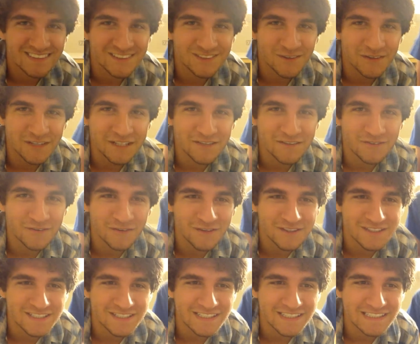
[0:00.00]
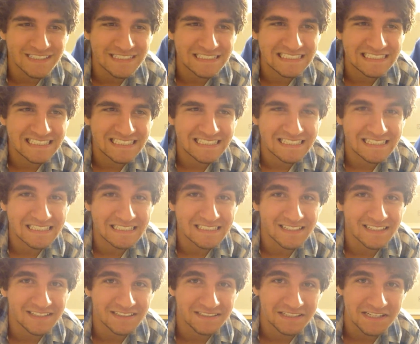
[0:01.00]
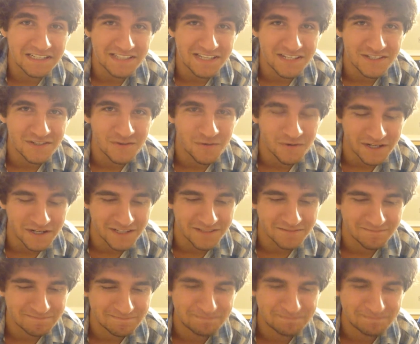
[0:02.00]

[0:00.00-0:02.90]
20 to 14, and uh, Dennis has 20.